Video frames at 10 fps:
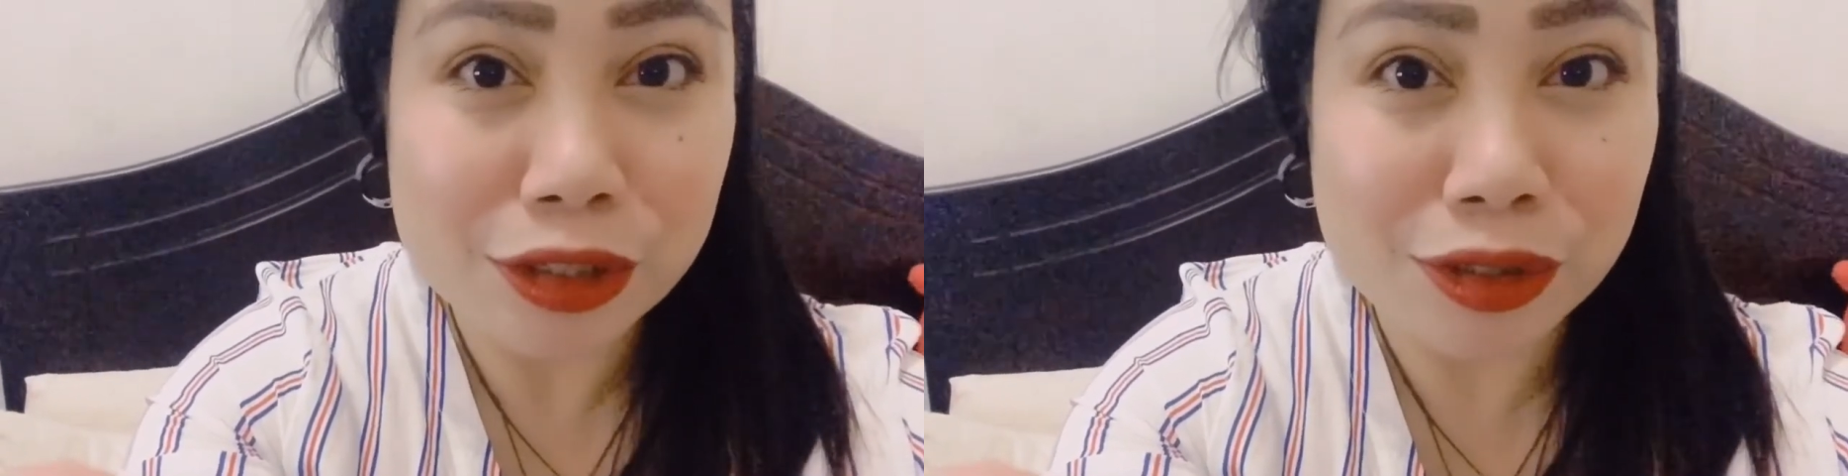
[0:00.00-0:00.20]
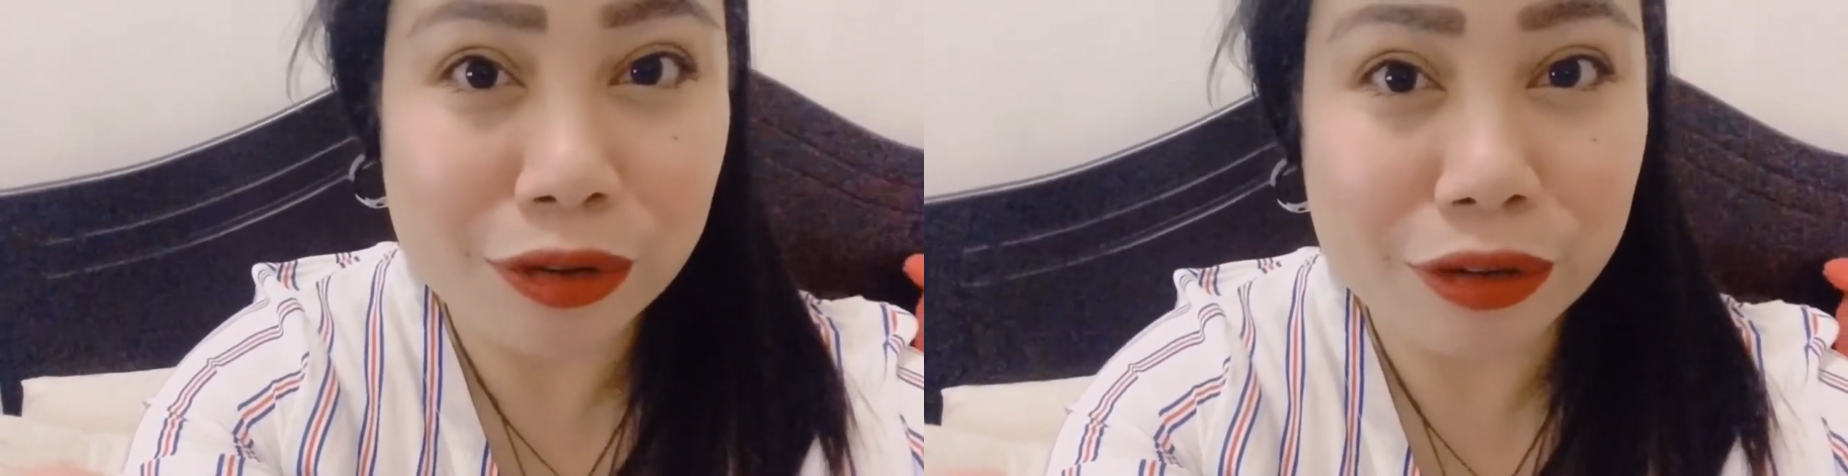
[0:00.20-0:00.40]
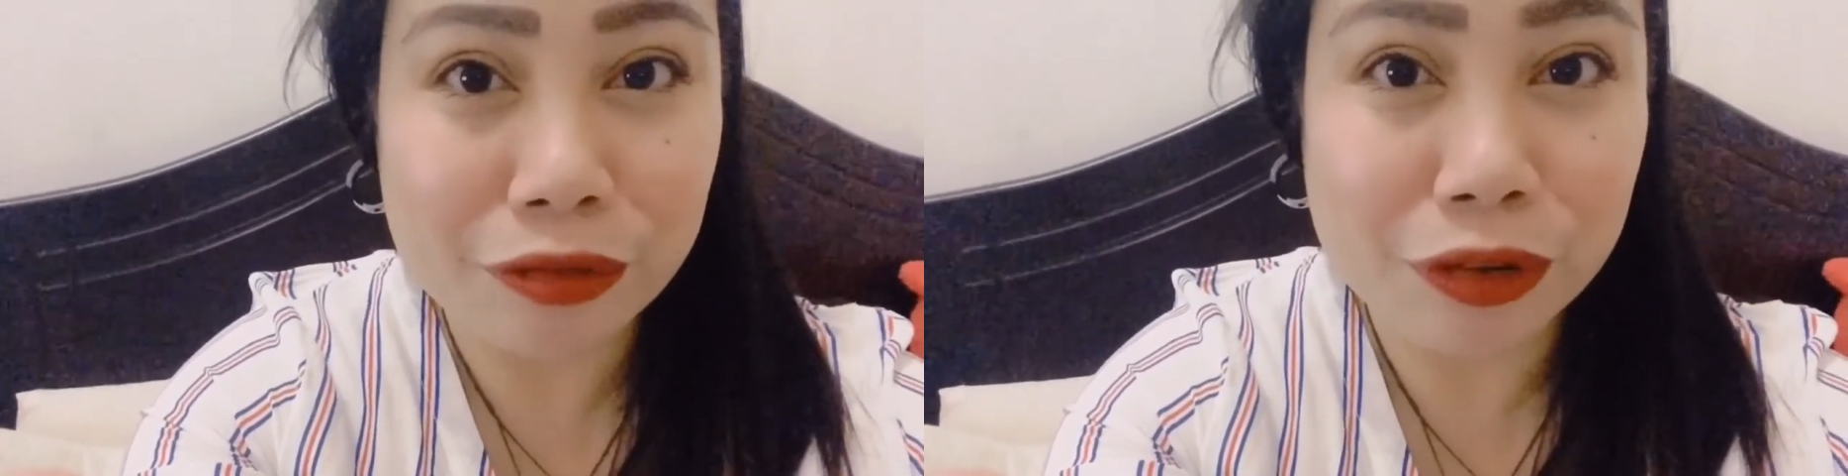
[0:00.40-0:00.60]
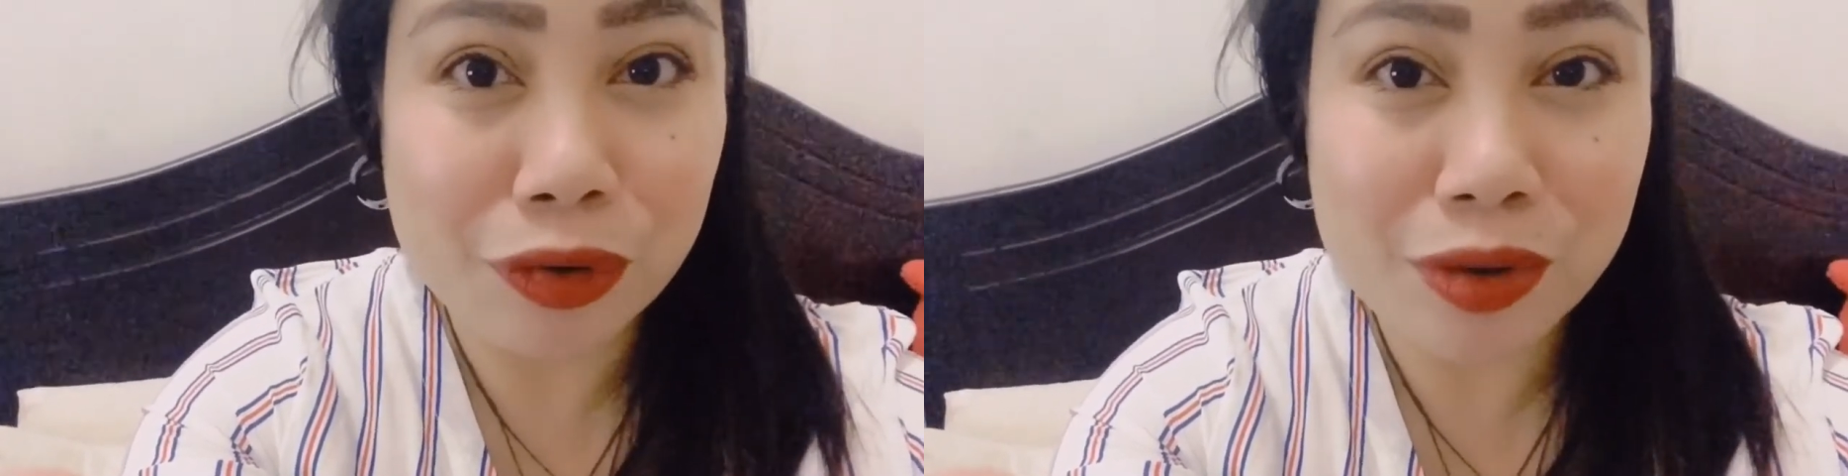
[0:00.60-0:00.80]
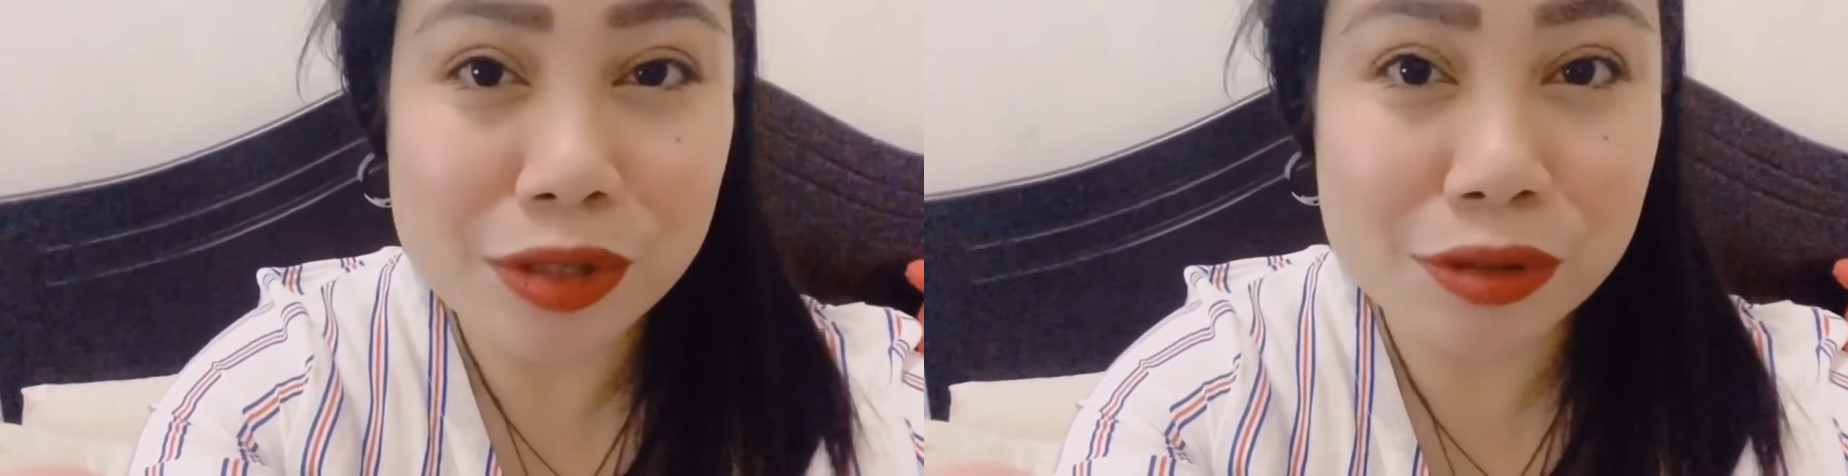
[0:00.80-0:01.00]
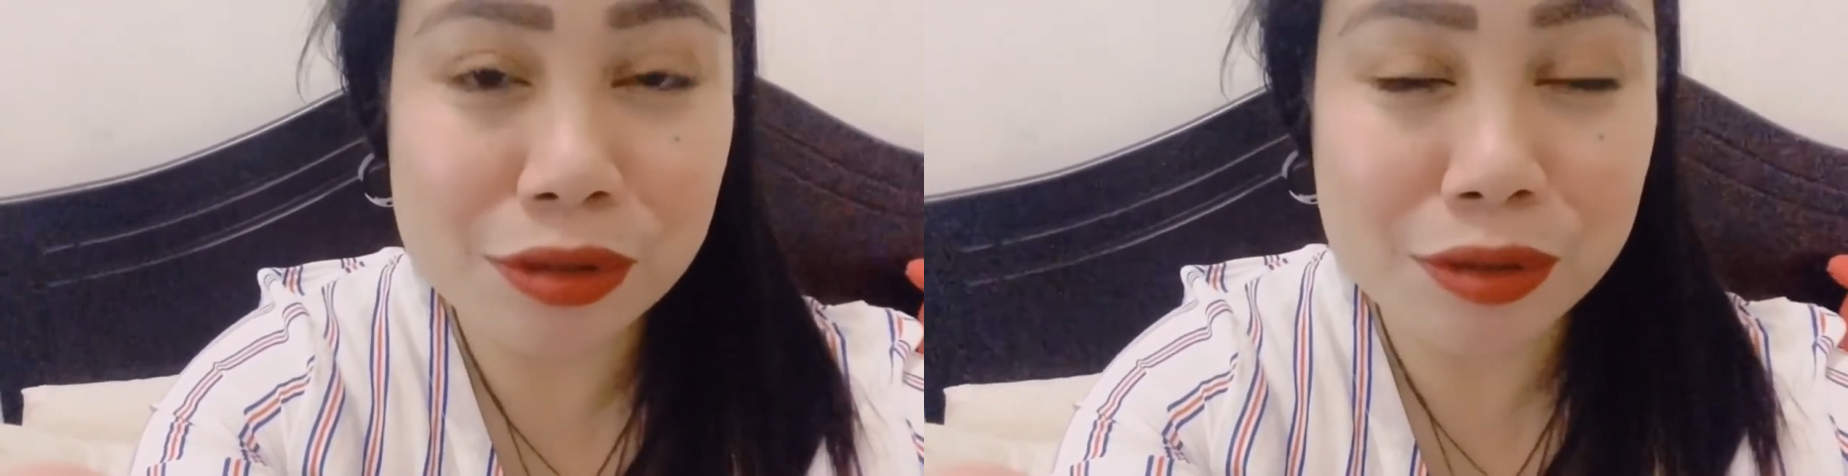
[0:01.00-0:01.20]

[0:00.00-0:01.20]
So if you want to